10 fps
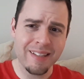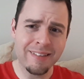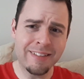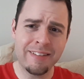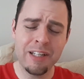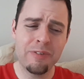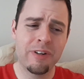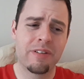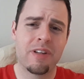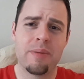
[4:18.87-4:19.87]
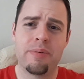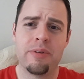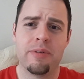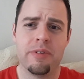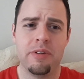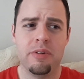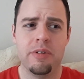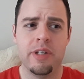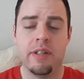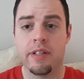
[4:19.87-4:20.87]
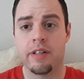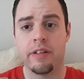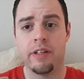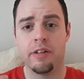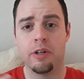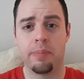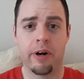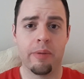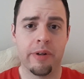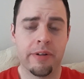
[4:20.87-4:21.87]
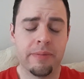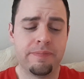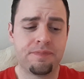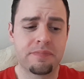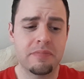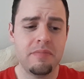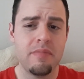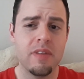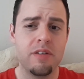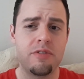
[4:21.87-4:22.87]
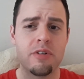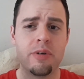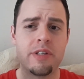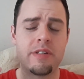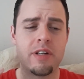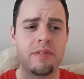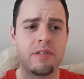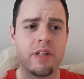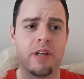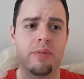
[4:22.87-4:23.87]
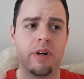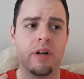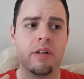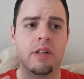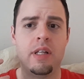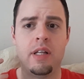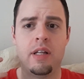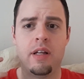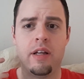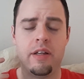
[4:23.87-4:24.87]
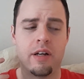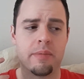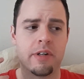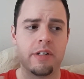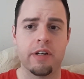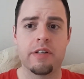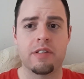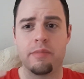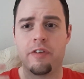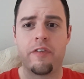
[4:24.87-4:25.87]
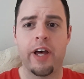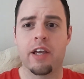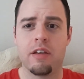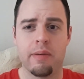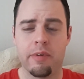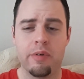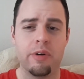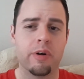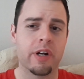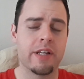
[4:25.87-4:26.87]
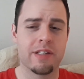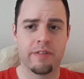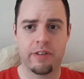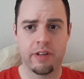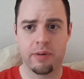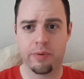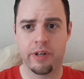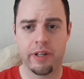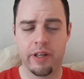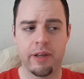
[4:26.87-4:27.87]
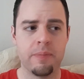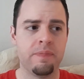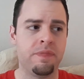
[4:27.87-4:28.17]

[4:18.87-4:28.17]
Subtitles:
let's take, for example, you need to clean your apartment. So instead of saying, well, I'm going to dust, I'm going to vacuum, I'm going to reorganize everything in one day,